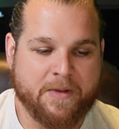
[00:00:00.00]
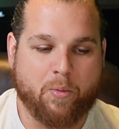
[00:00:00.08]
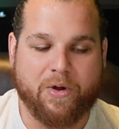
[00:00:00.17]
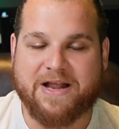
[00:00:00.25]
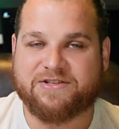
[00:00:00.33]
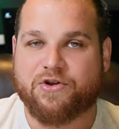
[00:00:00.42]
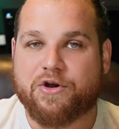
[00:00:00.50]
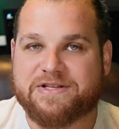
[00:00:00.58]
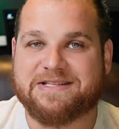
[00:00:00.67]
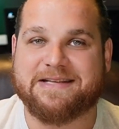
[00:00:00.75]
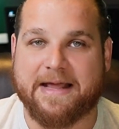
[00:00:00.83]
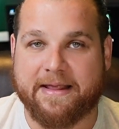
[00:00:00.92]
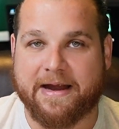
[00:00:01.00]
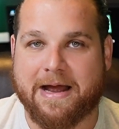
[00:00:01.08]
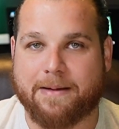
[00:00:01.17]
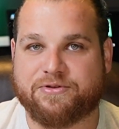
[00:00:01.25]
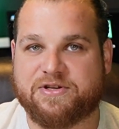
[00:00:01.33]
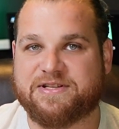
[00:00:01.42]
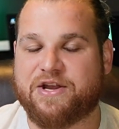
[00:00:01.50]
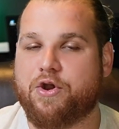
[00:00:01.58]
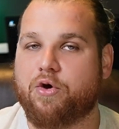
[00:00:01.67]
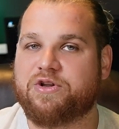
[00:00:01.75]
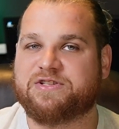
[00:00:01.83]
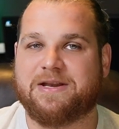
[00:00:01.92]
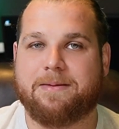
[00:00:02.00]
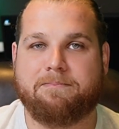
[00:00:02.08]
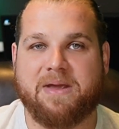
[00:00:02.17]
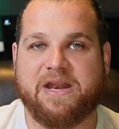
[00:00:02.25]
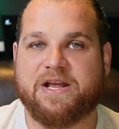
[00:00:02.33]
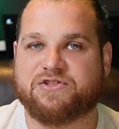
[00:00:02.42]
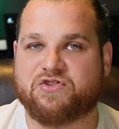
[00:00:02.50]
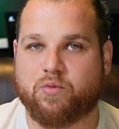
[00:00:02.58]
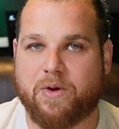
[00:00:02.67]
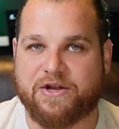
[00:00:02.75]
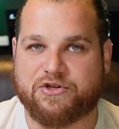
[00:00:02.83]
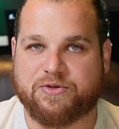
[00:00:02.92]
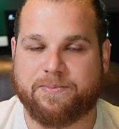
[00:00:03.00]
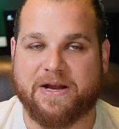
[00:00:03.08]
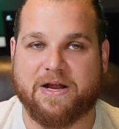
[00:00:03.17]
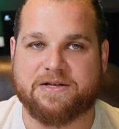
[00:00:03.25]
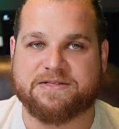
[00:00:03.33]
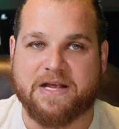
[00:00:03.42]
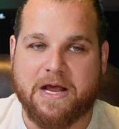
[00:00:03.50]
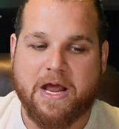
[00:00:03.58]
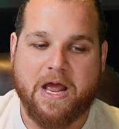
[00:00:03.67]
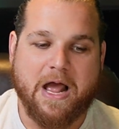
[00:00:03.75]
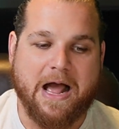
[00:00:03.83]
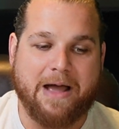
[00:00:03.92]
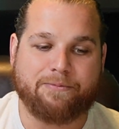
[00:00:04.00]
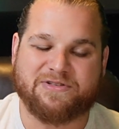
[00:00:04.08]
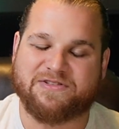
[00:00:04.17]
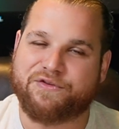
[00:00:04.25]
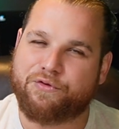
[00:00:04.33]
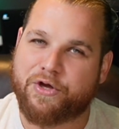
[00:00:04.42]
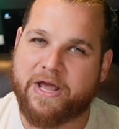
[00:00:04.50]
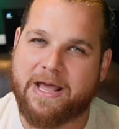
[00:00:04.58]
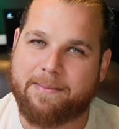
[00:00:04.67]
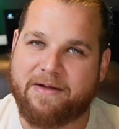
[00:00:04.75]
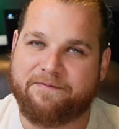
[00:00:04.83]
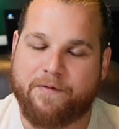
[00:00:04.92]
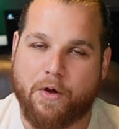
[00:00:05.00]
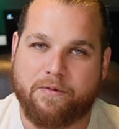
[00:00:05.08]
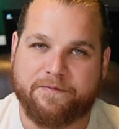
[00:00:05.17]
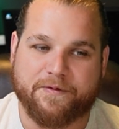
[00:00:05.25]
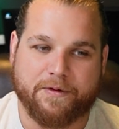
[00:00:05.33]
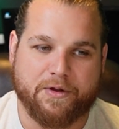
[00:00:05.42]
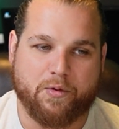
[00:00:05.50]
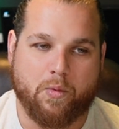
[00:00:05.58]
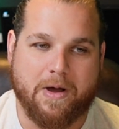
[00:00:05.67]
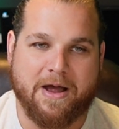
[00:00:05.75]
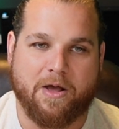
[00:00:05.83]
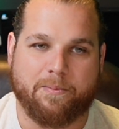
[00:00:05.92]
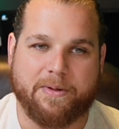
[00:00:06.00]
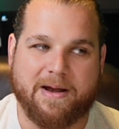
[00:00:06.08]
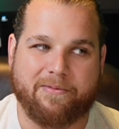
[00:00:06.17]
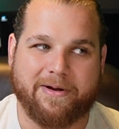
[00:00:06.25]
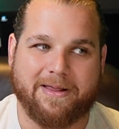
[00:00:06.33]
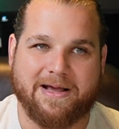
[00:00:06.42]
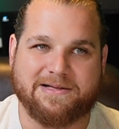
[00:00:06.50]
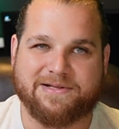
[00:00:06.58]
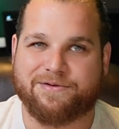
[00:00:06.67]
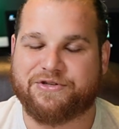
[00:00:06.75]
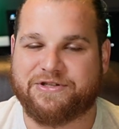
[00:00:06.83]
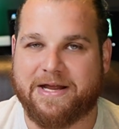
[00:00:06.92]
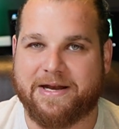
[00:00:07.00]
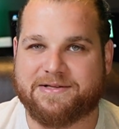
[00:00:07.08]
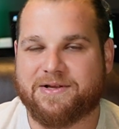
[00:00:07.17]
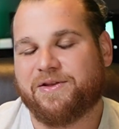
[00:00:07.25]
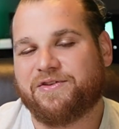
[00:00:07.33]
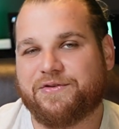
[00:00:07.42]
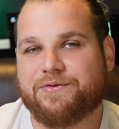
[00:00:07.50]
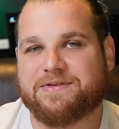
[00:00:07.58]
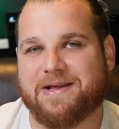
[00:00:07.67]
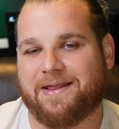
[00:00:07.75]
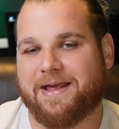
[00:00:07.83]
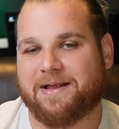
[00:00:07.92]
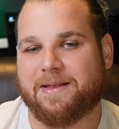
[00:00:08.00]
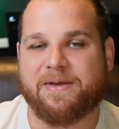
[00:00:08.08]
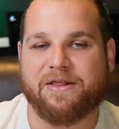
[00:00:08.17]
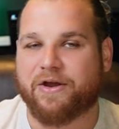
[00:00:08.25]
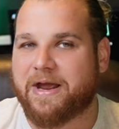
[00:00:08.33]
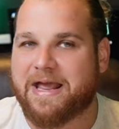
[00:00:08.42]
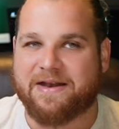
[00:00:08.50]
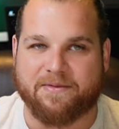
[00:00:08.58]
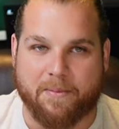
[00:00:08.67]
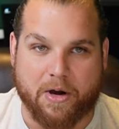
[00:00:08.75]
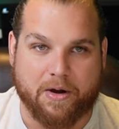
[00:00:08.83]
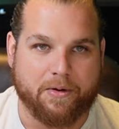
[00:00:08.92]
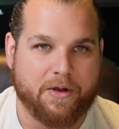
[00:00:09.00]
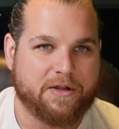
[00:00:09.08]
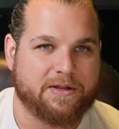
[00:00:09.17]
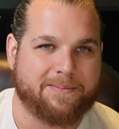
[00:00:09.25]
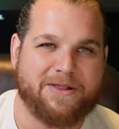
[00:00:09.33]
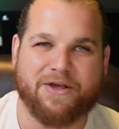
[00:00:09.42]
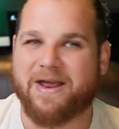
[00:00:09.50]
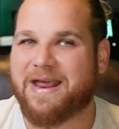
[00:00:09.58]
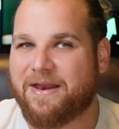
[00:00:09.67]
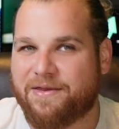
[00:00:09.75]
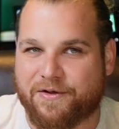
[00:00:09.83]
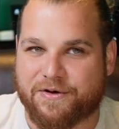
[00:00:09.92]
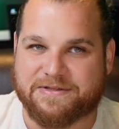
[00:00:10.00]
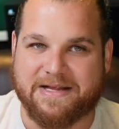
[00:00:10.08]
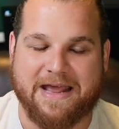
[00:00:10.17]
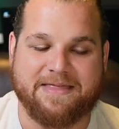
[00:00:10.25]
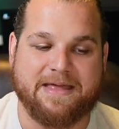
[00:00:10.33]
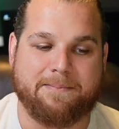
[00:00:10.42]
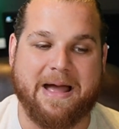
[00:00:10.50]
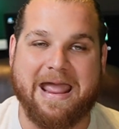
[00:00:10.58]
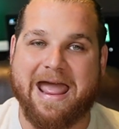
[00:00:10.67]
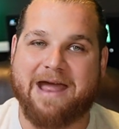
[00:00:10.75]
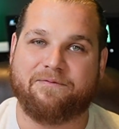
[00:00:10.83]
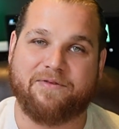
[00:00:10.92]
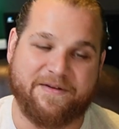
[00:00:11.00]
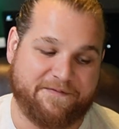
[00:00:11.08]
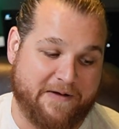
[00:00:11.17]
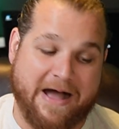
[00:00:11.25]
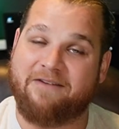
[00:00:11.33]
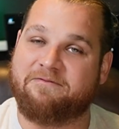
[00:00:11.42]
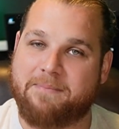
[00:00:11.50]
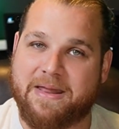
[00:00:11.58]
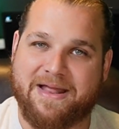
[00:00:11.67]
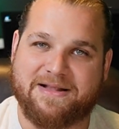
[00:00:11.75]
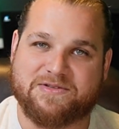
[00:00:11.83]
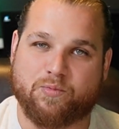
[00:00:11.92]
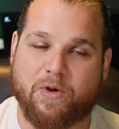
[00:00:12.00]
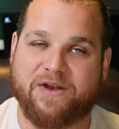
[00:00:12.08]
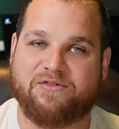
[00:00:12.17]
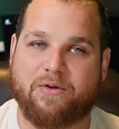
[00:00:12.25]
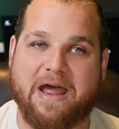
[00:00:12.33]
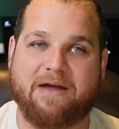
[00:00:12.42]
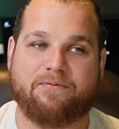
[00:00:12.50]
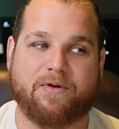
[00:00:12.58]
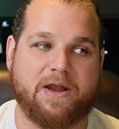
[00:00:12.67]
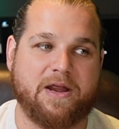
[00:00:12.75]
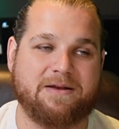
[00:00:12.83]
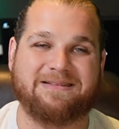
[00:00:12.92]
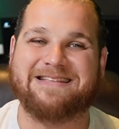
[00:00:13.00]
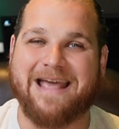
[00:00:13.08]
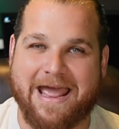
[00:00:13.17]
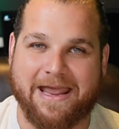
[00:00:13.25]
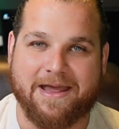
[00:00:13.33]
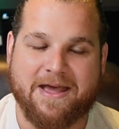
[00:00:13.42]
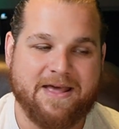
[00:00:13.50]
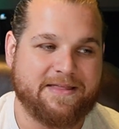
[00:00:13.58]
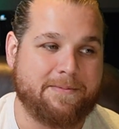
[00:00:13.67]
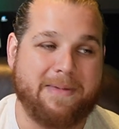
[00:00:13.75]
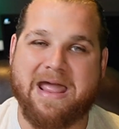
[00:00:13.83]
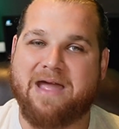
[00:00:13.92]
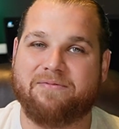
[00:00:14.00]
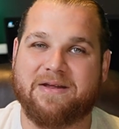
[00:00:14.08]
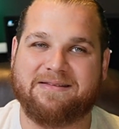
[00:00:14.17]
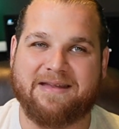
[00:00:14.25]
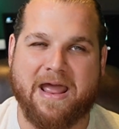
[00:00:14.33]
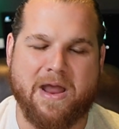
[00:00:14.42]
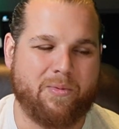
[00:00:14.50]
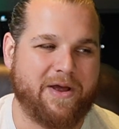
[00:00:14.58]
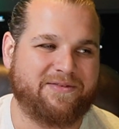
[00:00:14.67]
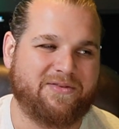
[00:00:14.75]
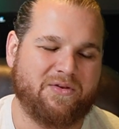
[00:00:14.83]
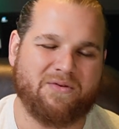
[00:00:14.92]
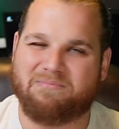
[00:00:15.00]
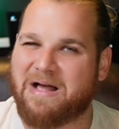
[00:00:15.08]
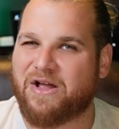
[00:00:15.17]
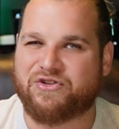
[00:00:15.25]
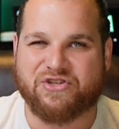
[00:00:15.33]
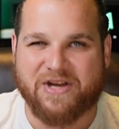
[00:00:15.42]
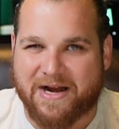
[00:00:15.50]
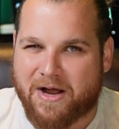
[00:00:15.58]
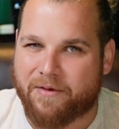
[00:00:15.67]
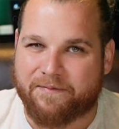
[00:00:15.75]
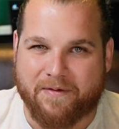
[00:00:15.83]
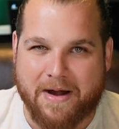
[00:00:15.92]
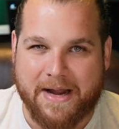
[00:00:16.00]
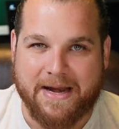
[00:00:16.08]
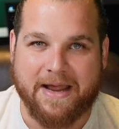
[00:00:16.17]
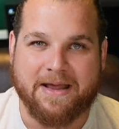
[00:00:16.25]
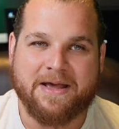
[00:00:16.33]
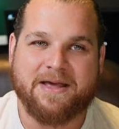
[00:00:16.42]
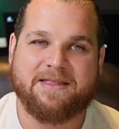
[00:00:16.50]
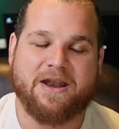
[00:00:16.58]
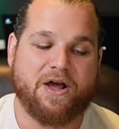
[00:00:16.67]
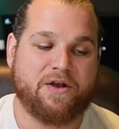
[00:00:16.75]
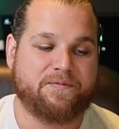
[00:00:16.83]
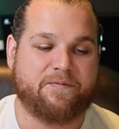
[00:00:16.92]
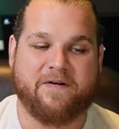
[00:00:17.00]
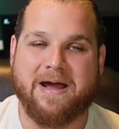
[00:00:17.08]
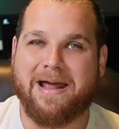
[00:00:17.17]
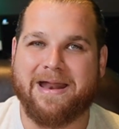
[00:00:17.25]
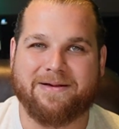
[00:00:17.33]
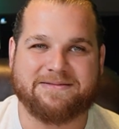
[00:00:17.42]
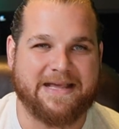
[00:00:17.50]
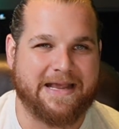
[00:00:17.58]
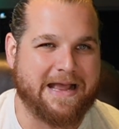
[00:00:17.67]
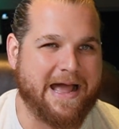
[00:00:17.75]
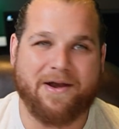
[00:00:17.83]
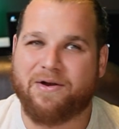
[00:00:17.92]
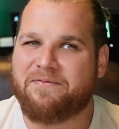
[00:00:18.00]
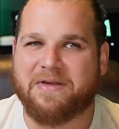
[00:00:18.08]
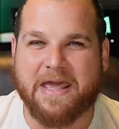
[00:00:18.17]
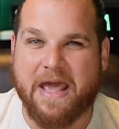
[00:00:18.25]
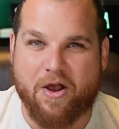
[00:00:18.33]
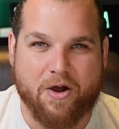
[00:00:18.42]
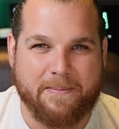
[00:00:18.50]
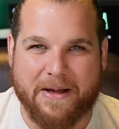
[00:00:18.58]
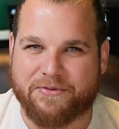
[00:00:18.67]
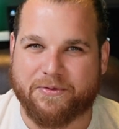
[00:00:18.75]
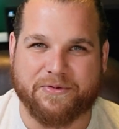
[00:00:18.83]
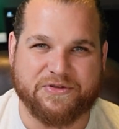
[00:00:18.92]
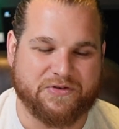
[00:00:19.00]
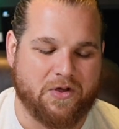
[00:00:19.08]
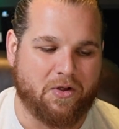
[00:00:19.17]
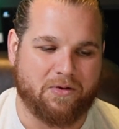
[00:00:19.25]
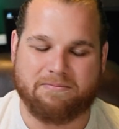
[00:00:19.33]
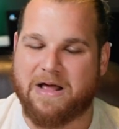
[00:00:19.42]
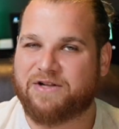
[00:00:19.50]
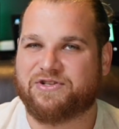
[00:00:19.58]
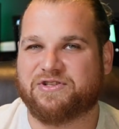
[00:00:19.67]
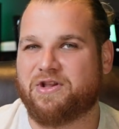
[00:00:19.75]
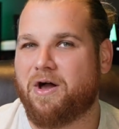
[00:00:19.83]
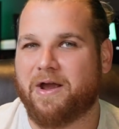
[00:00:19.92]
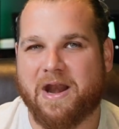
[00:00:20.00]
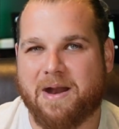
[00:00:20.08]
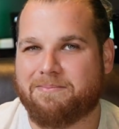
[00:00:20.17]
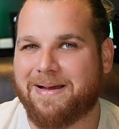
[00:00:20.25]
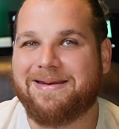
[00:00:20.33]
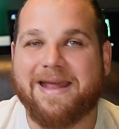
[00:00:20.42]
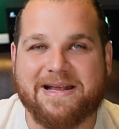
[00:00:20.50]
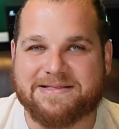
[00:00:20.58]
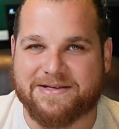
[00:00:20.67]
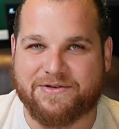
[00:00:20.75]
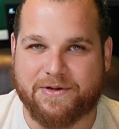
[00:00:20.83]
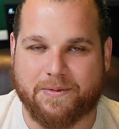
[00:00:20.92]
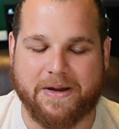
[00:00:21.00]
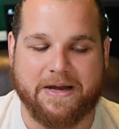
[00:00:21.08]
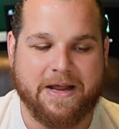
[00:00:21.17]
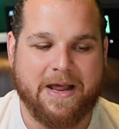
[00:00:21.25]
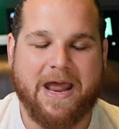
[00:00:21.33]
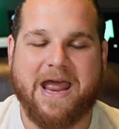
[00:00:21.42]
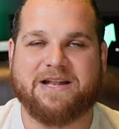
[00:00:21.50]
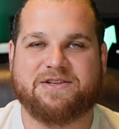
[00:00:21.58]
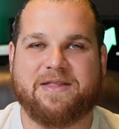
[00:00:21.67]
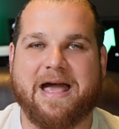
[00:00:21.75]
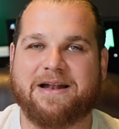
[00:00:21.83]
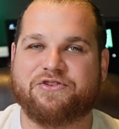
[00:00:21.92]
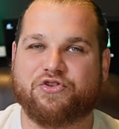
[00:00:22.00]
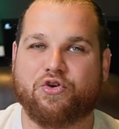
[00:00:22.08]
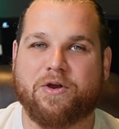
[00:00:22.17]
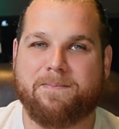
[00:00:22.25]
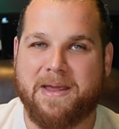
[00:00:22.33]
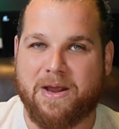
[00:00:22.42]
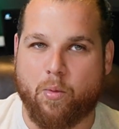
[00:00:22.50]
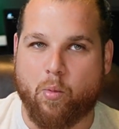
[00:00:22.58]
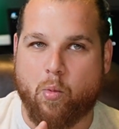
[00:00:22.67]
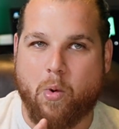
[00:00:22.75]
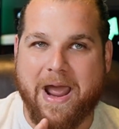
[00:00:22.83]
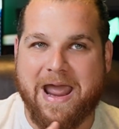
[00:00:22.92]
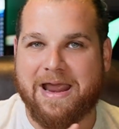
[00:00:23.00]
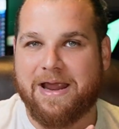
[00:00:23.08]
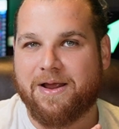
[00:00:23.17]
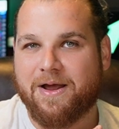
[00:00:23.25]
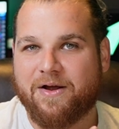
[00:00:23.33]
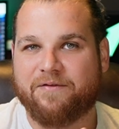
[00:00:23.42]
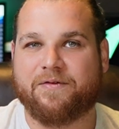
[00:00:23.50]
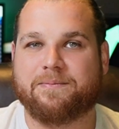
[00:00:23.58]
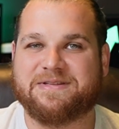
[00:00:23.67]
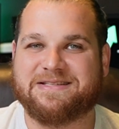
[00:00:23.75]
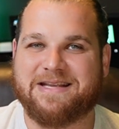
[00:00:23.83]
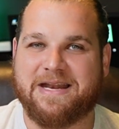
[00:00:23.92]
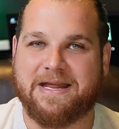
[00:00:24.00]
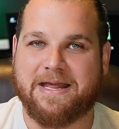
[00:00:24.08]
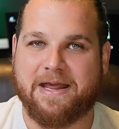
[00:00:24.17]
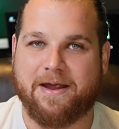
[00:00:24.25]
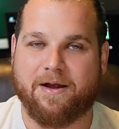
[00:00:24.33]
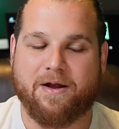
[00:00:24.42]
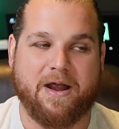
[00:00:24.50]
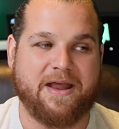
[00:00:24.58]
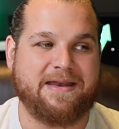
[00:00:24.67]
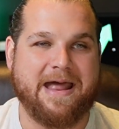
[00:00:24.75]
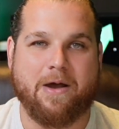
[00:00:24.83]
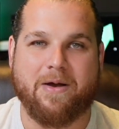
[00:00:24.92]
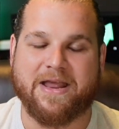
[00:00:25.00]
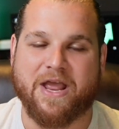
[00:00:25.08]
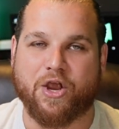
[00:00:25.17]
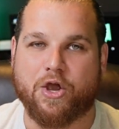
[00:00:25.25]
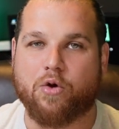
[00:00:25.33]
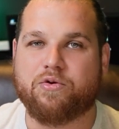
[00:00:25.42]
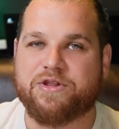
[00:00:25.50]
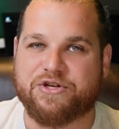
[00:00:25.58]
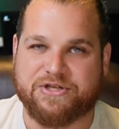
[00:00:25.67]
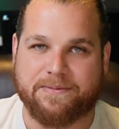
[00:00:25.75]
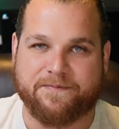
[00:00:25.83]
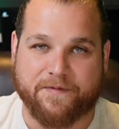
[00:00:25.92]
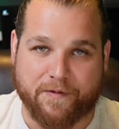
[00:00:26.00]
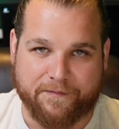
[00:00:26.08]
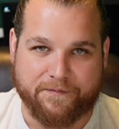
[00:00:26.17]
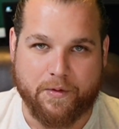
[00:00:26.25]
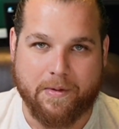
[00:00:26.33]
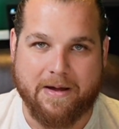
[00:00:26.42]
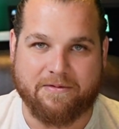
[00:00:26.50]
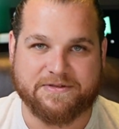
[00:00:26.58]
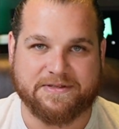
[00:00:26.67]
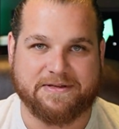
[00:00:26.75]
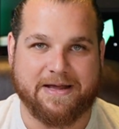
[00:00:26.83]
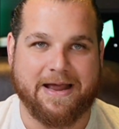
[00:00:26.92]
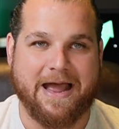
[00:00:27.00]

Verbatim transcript: When I started selling options, I noticed an immediate switch because I was still looking at my phone for a little while, but I realized, oh shit, it's only Tuesday. Like, let me look again tomorrow. Let me look again Thursday. And then my every 5 minutes went to every day. Then my every day went to, I'll check on Friday. Then on Friday, I was like, I don't even care about the result. I'll just log in on Mondays and do it. And that took me away from sitting here, and now I can go to the gym for a few hours a day.